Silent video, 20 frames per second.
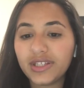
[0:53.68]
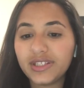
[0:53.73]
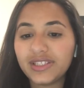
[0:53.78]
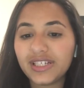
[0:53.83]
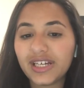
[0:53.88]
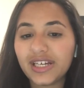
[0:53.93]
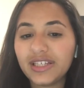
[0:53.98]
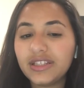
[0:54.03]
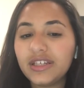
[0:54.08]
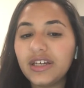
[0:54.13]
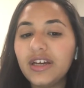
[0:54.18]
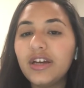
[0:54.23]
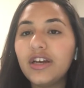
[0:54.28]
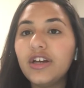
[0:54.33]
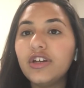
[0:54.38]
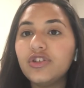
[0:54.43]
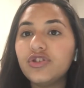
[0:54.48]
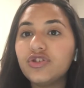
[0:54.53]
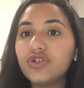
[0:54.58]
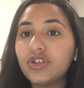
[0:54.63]
date.
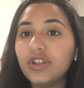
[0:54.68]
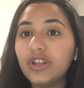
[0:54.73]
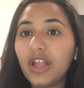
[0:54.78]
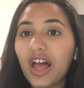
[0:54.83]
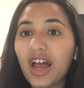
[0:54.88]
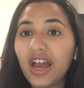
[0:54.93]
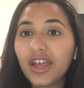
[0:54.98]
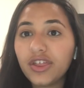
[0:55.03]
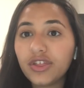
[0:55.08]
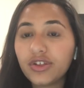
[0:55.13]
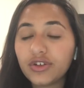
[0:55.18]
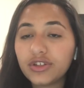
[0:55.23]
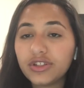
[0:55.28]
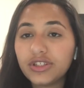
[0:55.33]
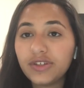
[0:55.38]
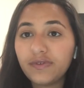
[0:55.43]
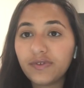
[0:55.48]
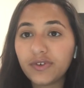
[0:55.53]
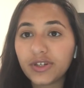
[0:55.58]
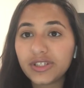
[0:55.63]
July
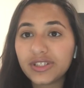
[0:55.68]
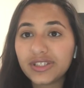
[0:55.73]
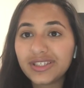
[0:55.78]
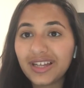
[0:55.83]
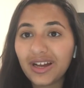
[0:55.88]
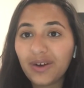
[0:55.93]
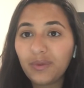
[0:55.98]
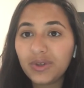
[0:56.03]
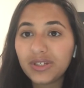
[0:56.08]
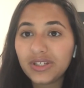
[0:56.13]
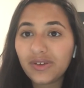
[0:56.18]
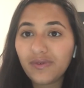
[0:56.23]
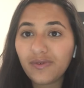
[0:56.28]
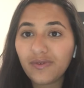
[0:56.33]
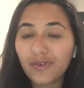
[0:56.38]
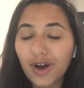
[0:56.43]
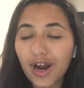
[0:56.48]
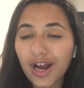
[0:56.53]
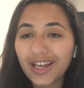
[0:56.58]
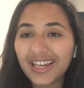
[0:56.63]
31st, that was on
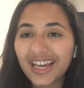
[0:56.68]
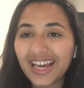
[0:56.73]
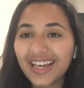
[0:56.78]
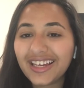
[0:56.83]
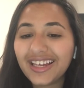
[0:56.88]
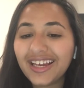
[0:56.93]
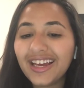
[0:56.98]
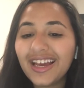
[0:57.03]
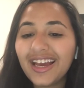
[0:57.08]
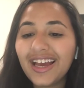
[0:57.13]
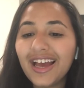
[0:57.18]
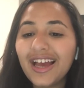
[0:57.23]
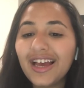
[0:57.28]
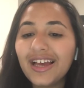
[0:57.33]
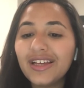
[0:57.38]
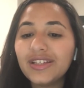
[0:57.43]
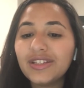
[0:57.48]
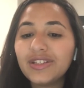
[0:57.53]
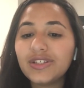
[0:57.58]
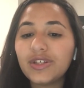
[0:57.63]
Friday.
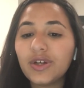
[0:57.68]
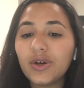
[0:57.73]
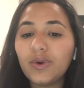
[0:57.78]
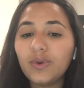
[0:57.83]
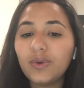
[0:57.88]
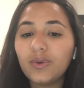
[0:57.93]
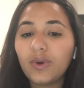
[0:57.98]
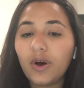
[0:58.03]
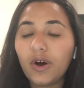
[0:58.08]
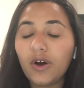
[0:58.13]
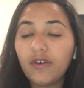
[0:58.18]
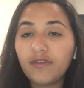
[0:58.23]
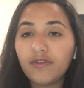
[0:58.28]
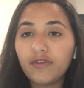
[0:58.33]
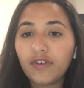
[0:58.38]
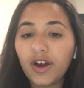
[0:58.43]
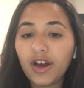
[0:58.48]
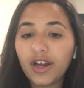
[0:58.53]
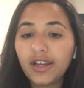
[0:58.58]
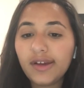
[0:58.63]
So on
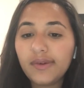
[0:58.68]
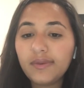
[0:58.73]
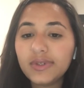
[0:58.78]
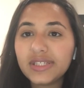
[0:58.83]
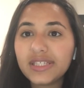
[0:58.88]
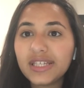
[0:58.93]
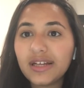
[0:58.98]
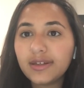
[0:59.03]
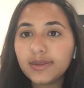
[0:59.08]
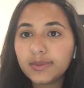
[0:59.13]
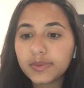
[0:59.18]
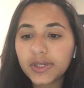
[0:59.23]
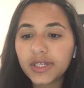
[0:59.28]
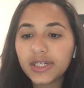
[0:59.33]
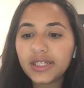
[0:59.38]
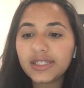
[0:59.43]
Friday we celebrated